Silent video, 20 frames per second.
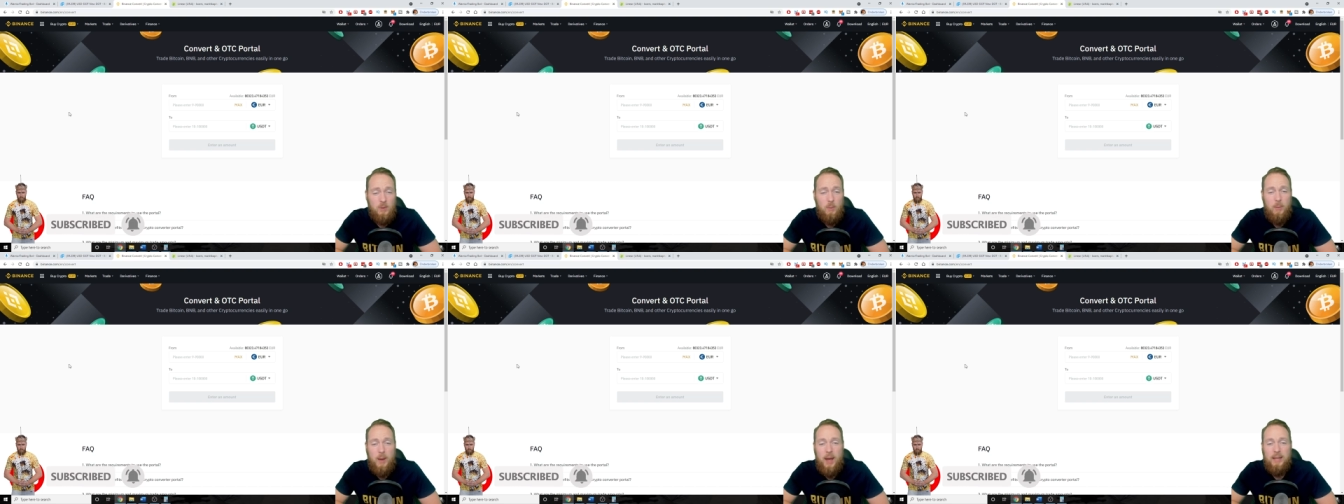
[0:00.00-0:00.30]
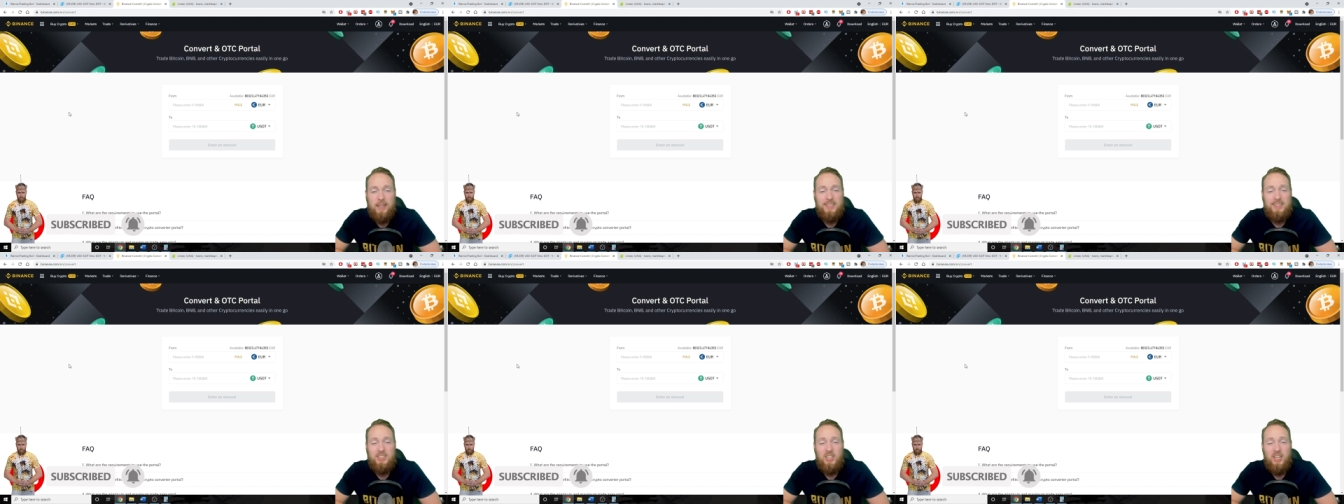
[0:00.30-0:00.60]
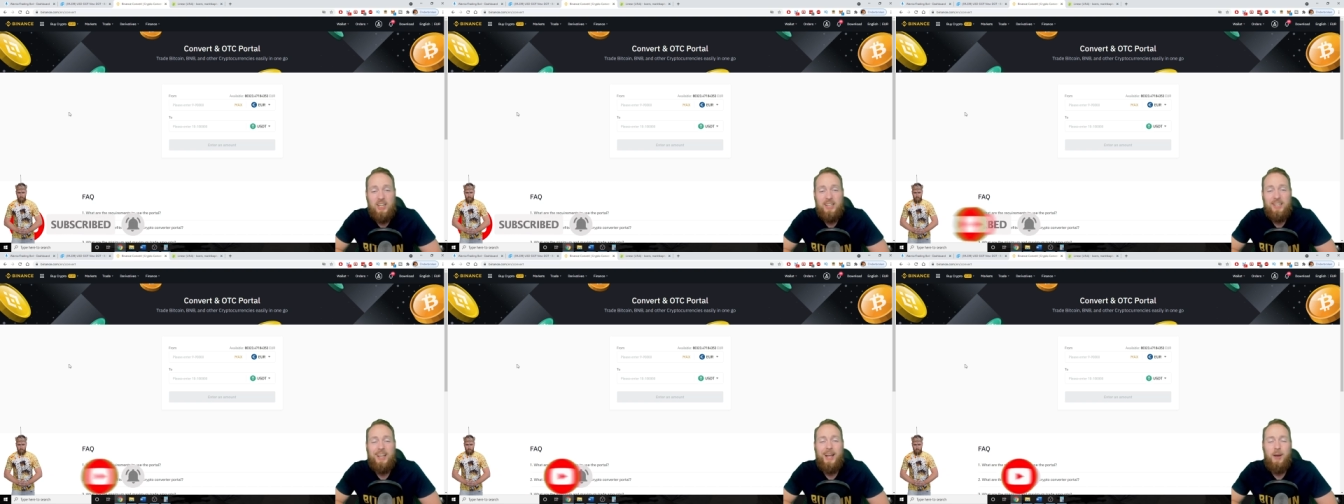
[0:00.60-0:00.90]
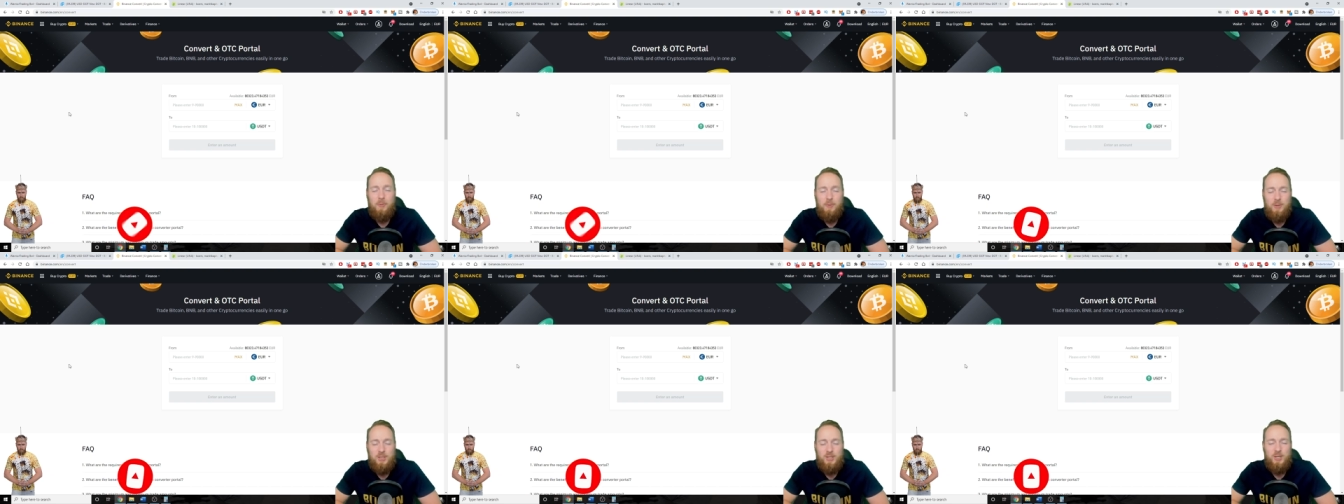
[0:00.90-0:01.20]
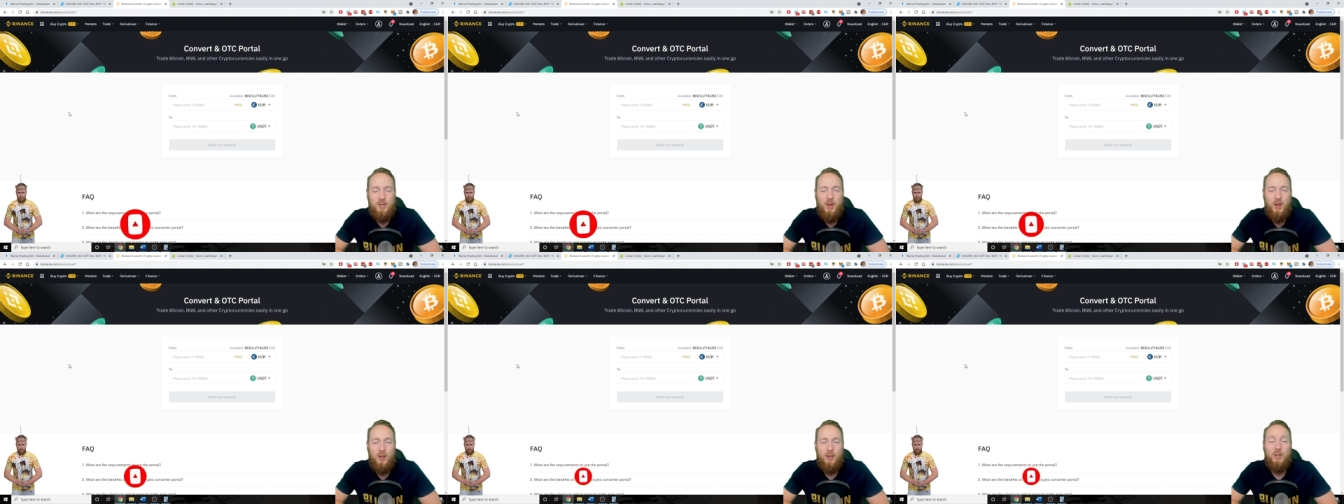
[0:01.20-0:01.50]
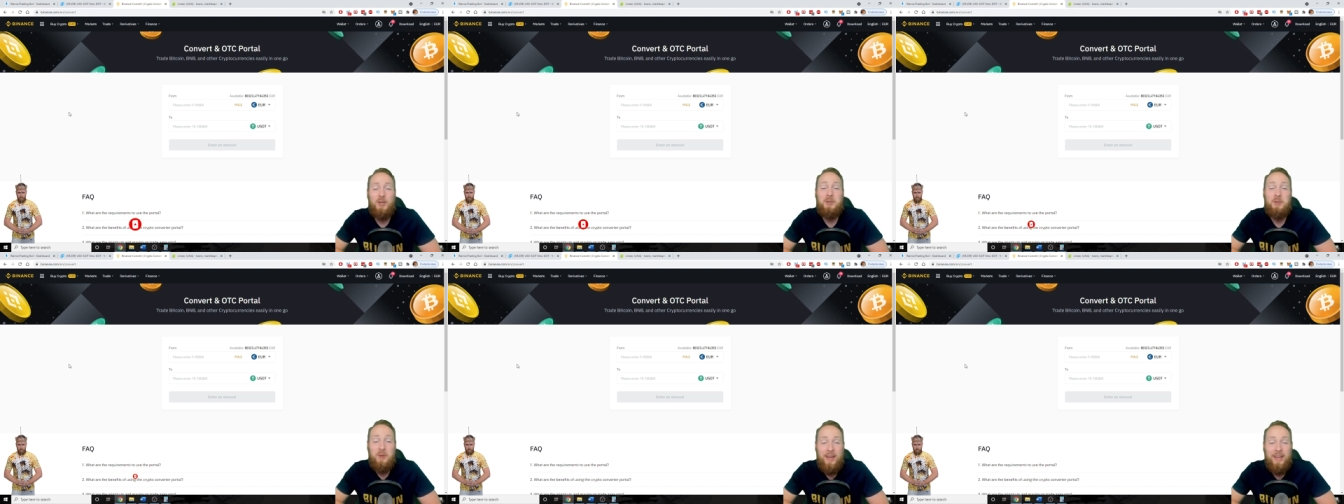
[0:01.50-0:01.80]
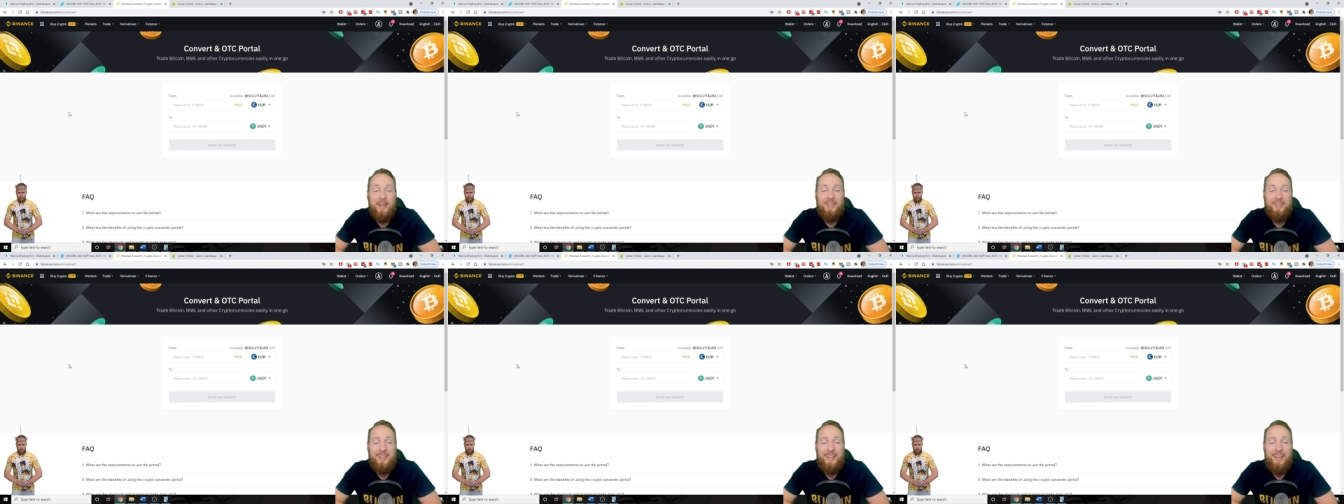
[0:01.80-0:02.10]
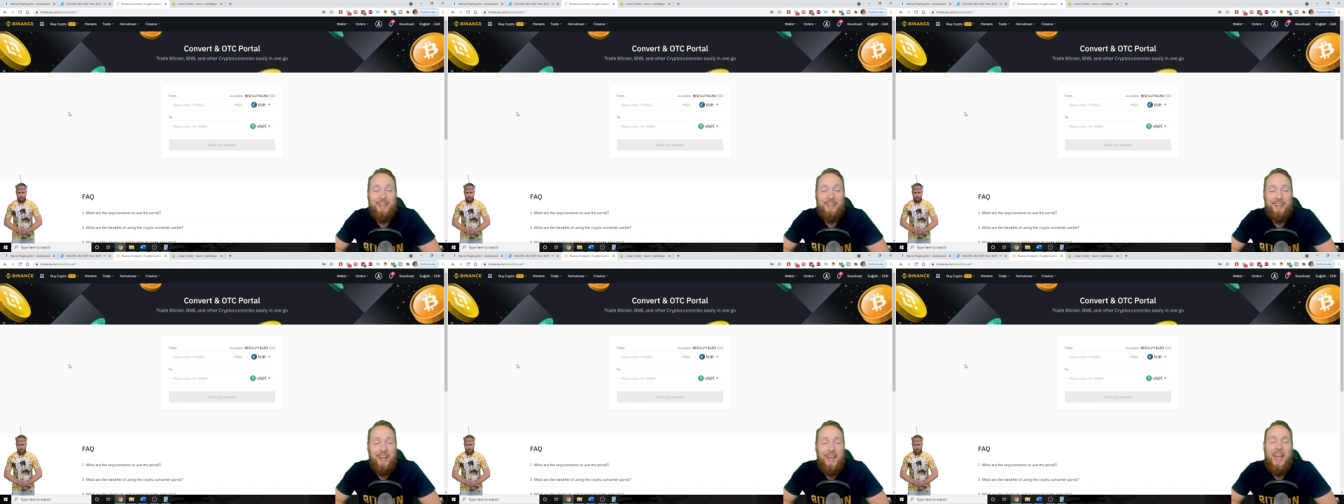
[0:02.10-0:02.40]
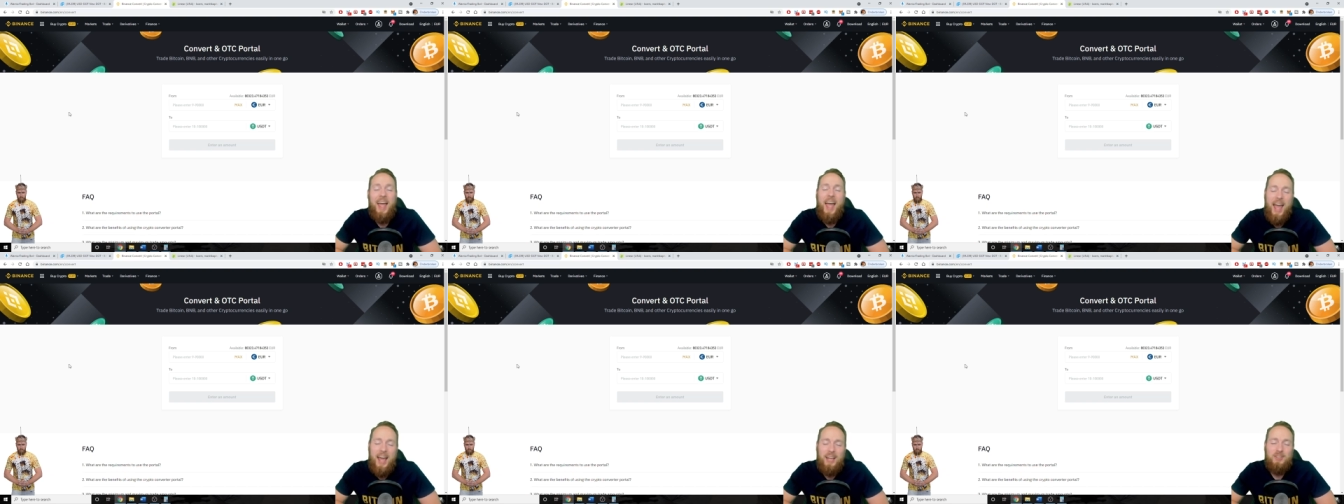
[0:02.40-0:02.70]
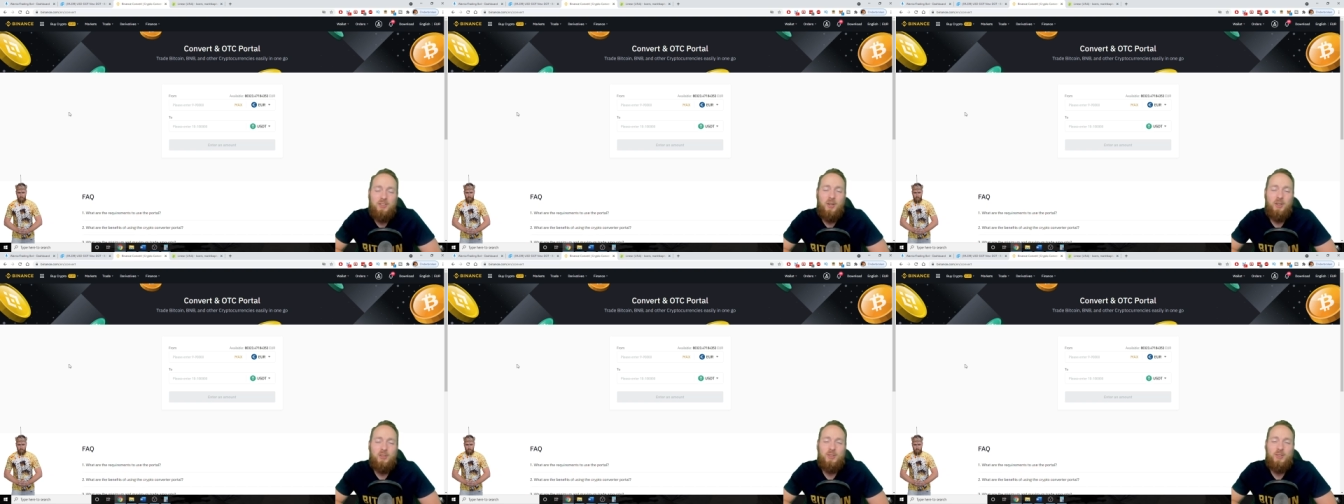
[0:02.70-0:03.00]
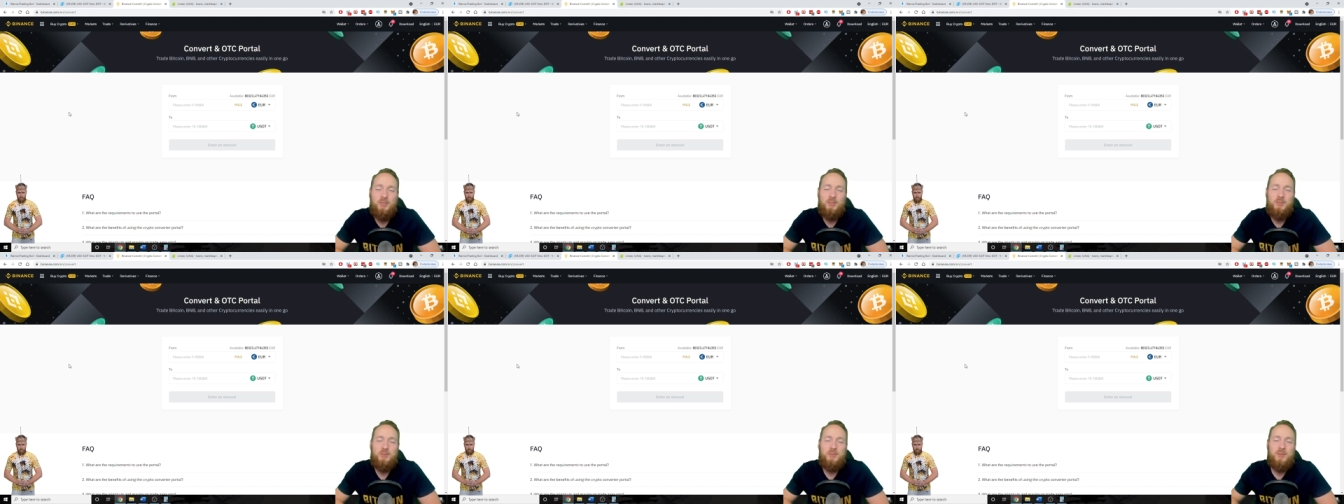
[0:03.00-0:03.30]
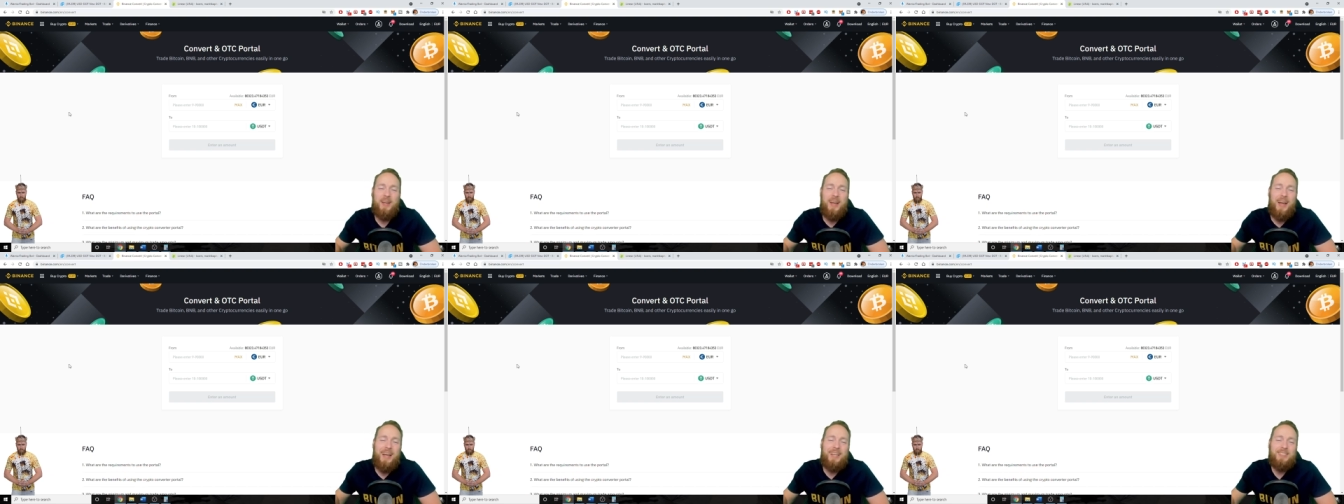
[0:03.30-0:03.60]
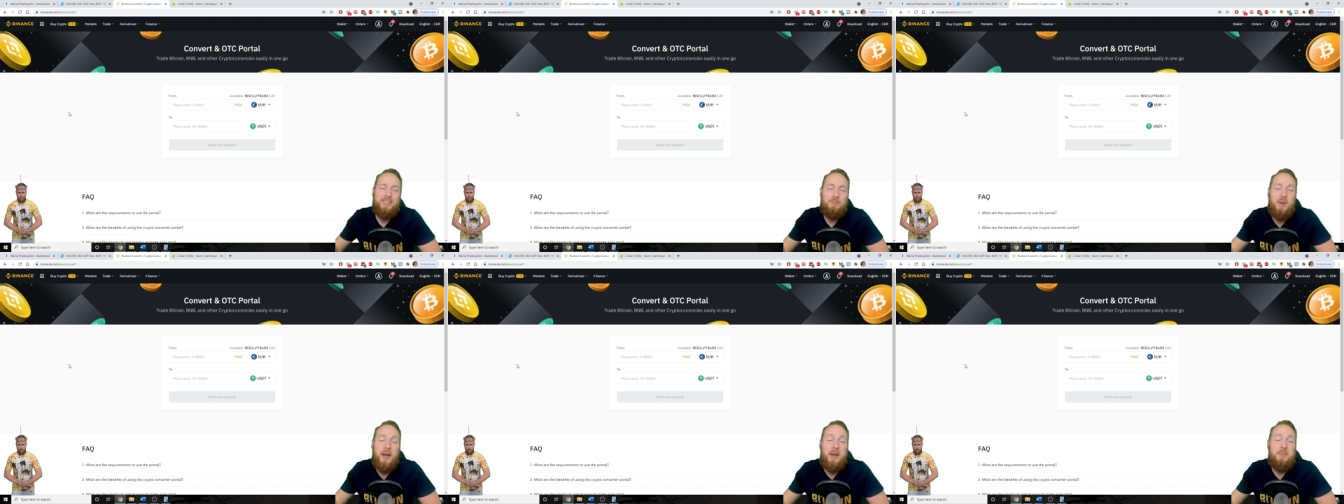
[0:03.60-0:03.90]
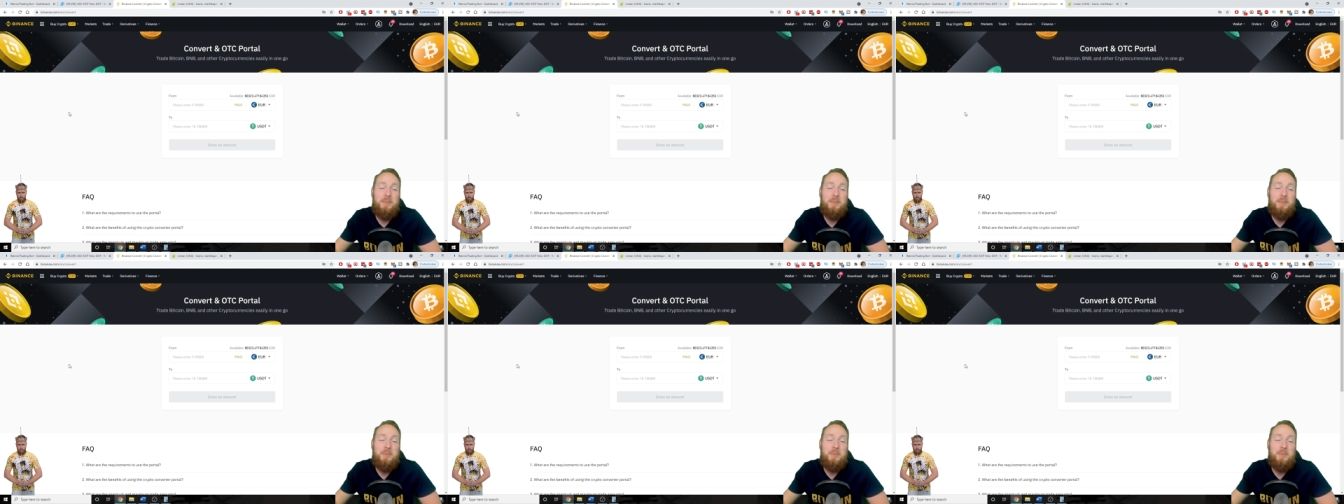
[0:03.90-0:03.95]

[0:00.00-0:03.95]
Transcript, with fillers: mining channel. I wish you all a great day and talk to you soon guys. Bye